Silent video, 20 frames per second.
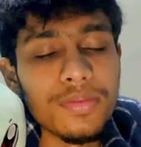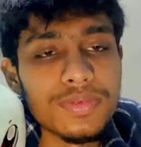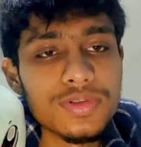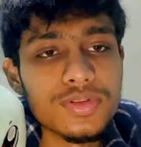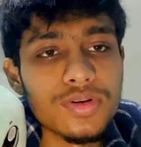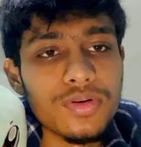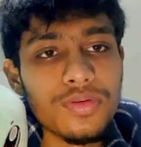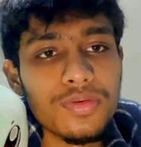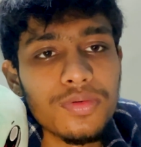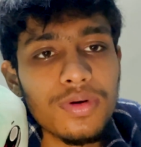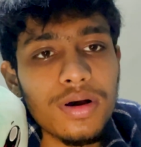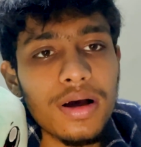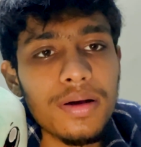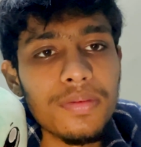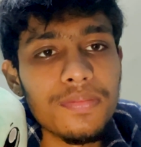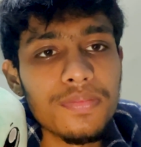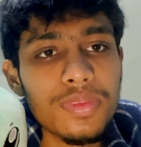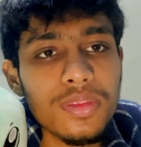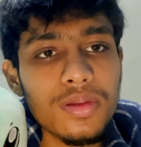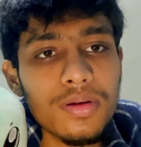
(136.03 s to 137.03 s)
So
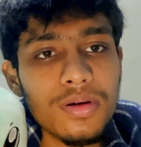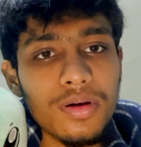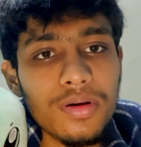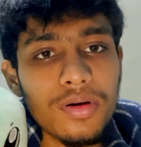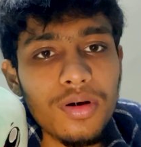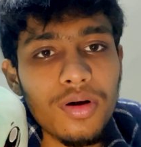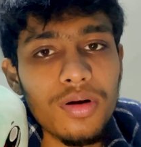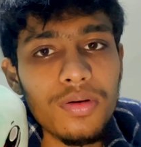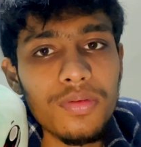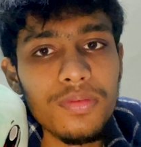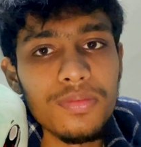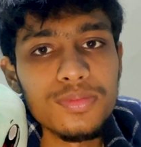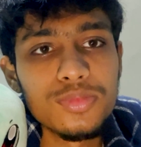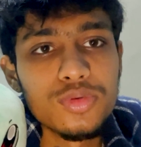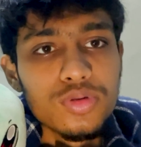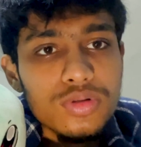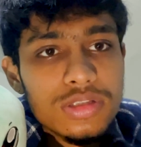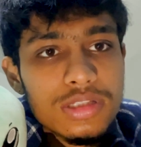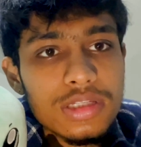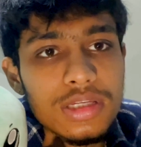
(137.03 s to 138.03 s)

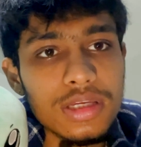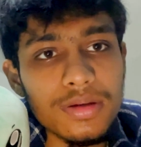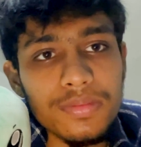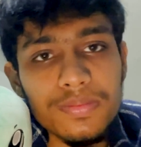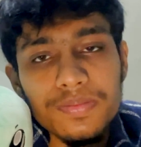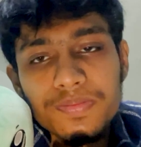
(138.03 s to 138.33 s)
Tulsi